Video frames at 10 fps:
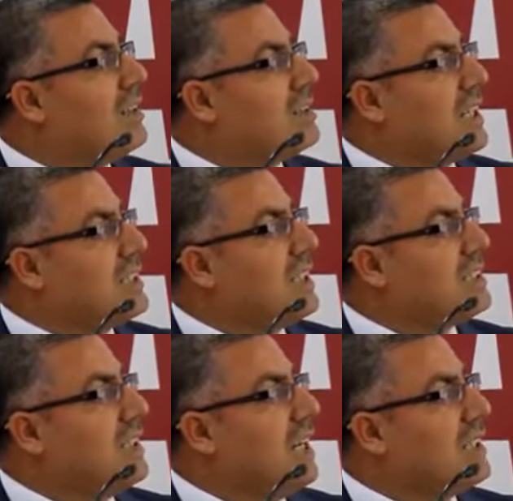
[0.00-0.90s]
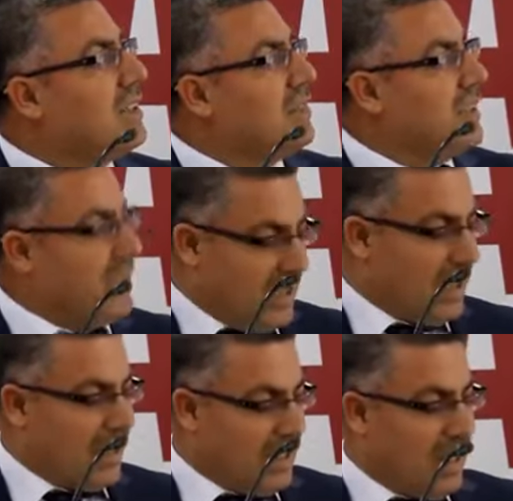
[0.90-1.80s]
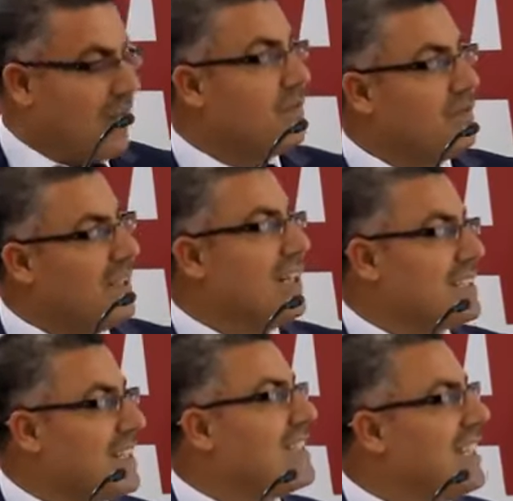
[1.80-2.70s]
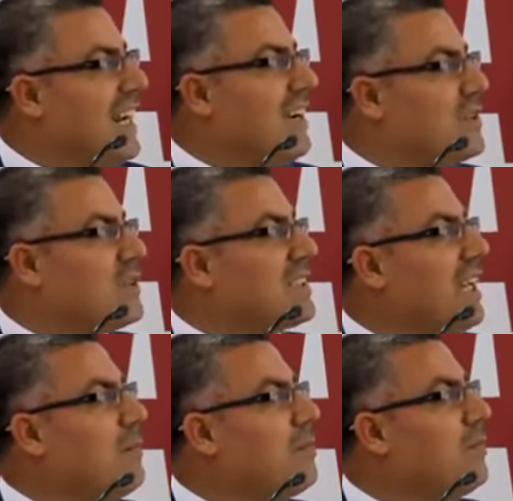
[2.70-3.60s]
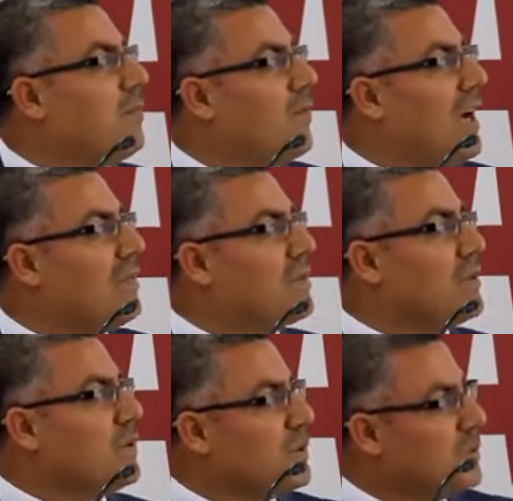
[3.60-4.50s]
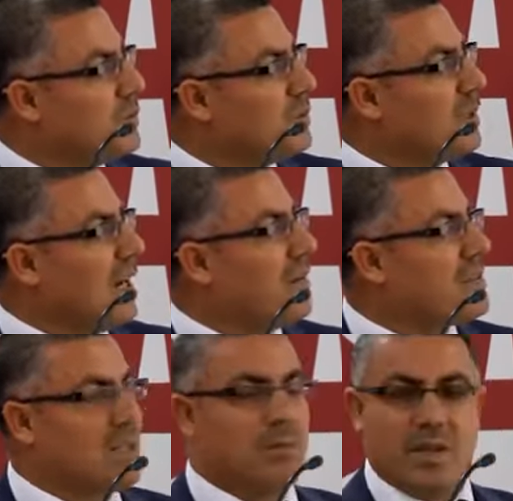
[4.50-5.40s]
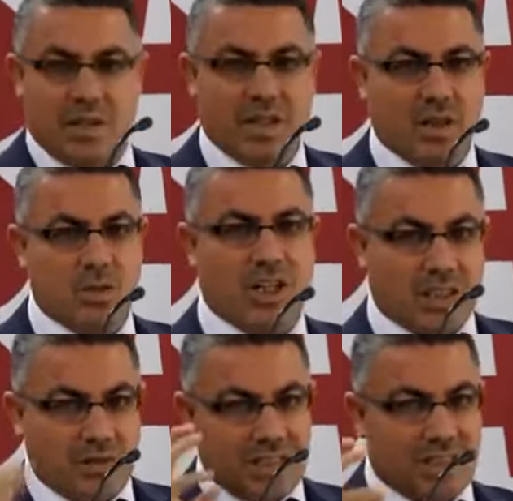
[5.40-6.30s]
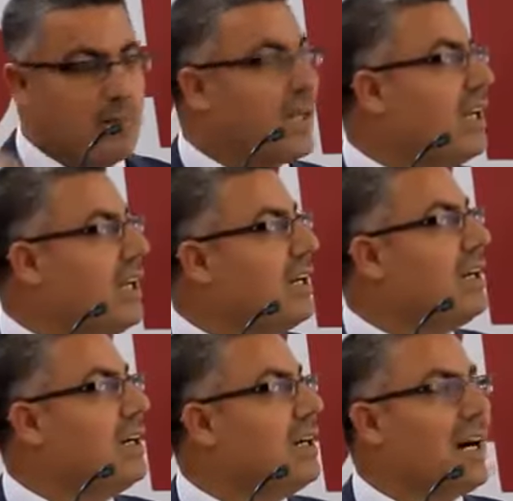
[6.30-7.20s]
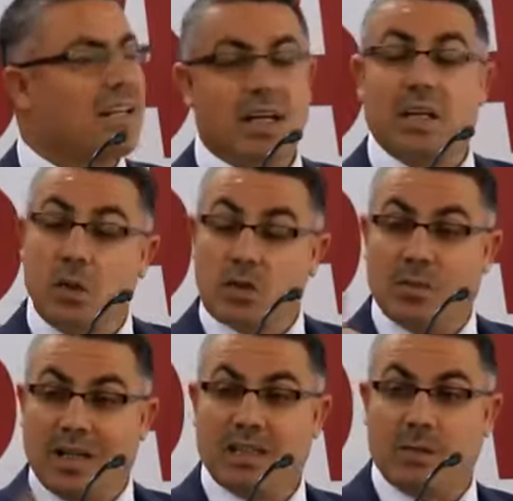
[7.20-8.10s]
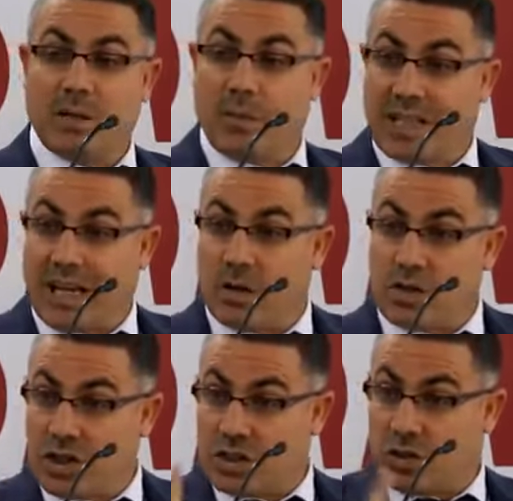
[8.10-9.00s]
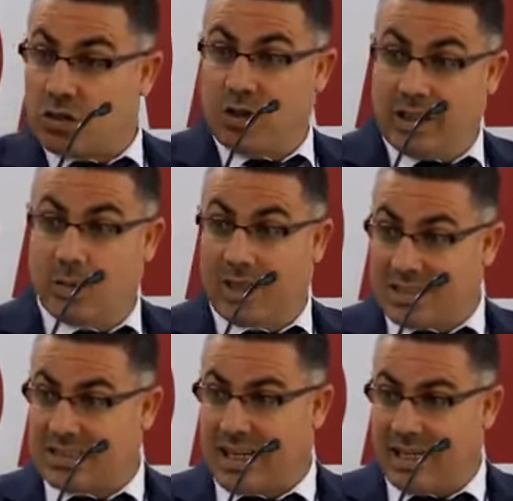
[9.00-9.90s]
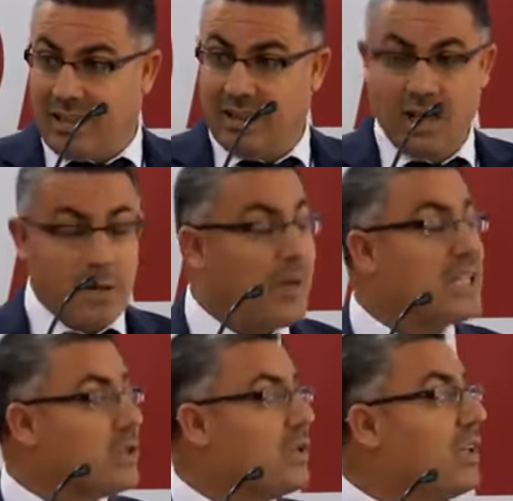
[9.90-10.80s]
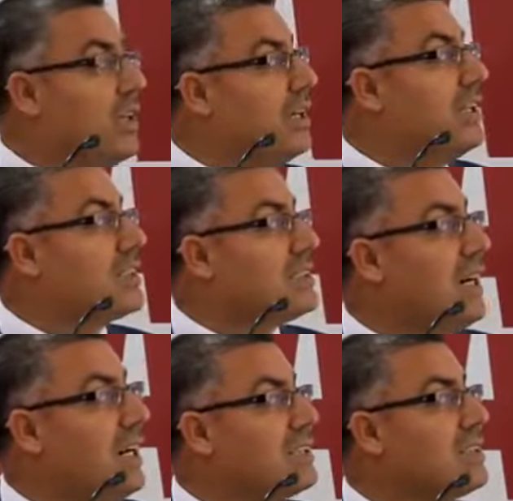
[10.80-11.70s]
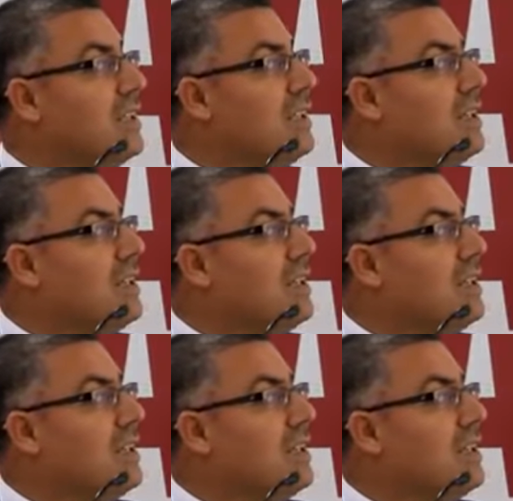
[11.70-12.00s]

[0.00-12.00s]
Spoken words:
Success in active learning, and as I said, I have to skip. We have to have some learning objectives at the beginning, and then use multiple pedagogies, not only one style, based on the learning styles,